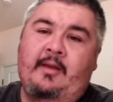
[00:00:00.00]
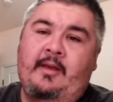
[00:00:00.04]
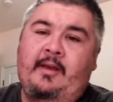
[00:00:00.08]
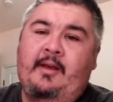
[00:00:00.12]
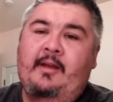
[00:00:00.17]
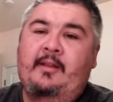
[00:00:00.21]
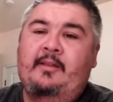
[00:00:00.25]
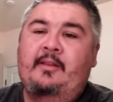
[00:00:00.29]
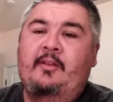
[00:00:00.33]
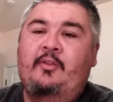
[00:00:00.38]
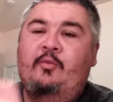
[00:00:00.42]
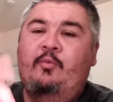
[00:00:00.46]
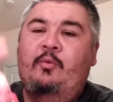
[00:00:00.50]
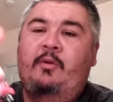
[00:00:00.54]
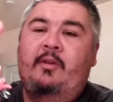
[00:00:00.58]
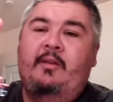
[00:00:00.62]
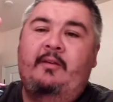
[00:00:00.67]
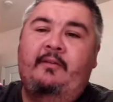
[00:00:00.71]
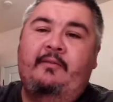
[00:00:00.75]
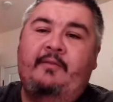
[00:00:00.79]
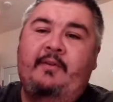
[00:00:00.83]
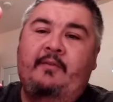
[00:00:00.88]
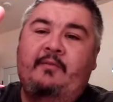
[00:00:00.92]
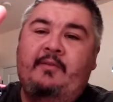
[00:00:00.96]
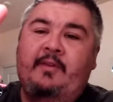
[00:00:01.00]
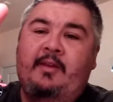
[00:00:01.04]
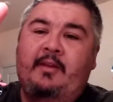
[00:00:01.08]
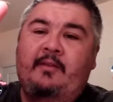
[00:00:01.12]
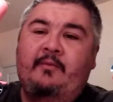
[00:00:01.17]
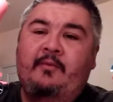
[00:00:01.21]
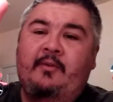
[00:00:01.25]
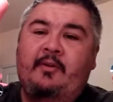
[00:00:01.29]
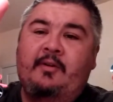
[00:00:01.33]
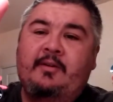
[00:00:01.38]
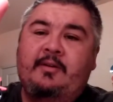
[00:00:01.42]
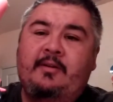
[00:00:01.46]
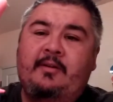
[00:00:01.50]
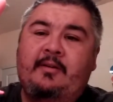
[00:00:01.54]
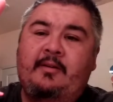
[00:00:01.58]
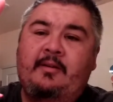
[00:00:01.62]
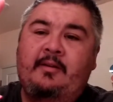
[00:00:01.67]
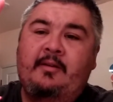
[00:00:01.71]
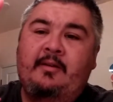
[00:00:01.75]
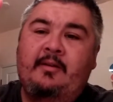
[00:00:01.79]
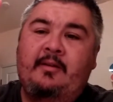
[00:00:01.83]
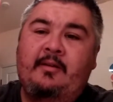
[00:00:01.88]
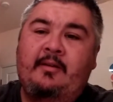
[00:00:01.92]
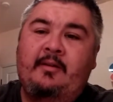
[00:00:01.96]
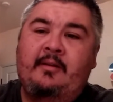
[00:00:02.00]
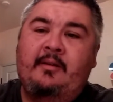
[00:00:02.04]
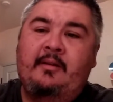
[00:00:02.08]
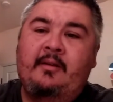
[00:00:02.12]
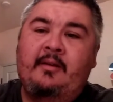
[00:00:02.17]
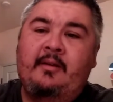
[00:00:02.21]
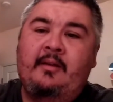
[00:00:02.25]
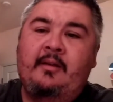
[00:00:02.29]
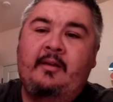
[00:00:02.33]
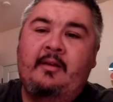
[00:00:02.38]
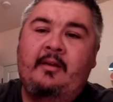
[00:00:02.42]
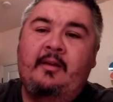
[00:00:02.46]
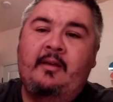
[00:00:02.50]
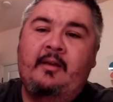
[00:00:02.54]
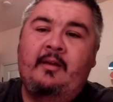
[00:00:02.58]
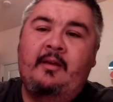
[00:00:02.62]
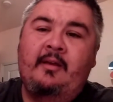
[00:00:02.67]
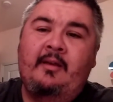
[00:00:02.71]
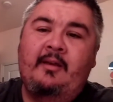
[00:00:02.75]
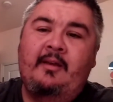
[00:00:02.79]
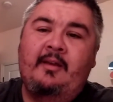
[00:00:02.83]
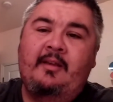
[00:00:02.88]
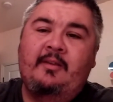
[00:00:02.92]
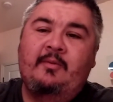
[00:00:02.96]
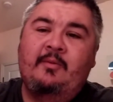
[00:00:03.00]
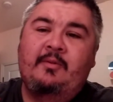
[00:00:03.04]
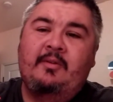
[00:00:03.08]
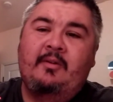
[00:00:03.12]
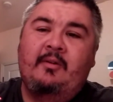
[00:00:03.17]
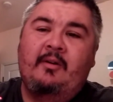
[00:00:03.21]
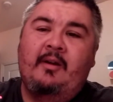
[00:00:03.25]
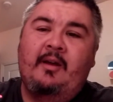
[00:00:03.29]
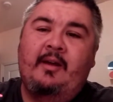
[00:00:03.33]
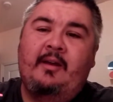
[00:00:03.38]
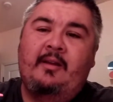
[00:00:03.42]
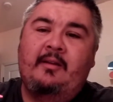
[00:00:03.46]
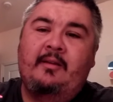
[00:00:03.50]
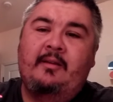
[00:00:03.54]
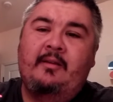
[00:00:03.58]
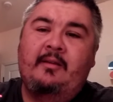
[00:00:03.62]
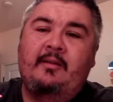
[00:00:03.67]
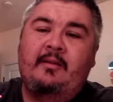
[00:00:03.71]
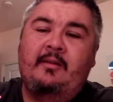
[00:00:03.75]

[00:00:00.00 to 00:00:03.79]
I got the 2015 version. This one's alright.